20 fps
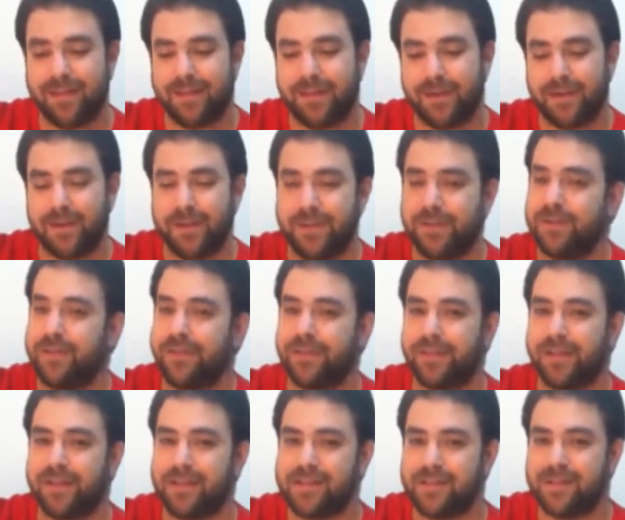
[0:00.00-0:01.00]
there are two
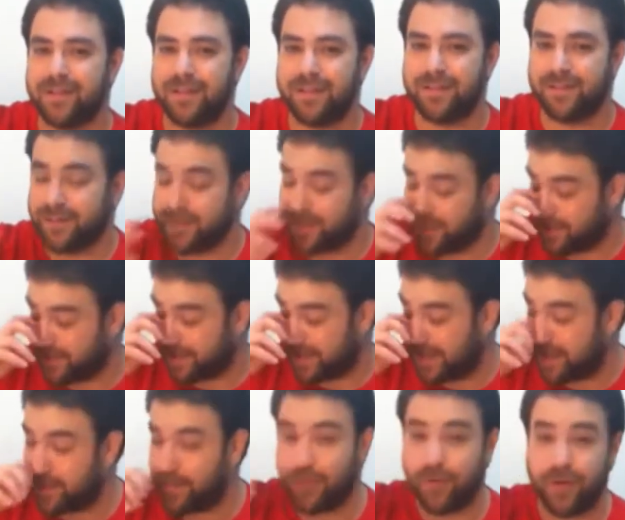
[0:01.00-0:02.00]
things you need to know
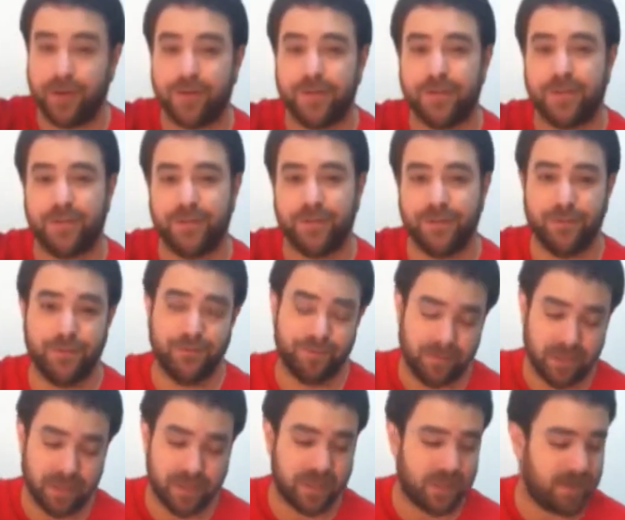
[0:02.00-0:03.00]
in order
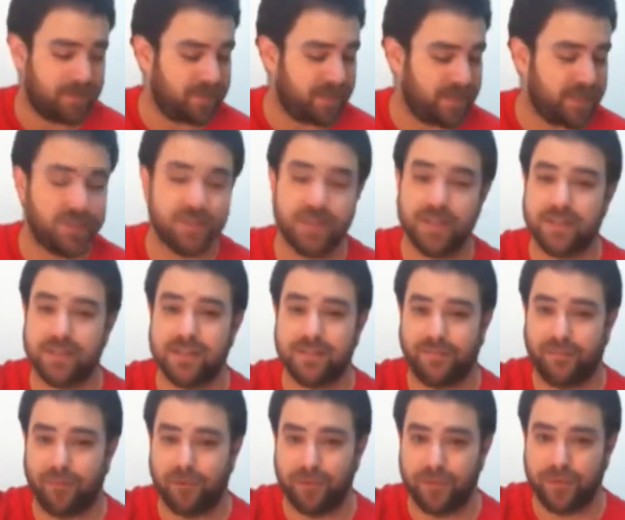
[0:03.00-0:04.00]
to accomplish this
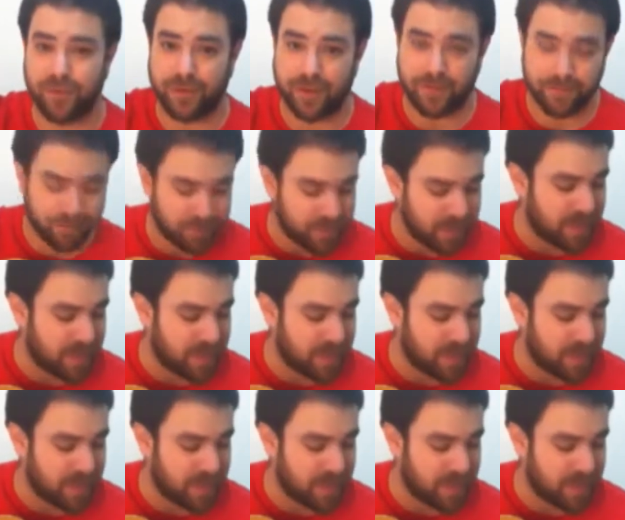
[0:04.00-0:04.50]
formula.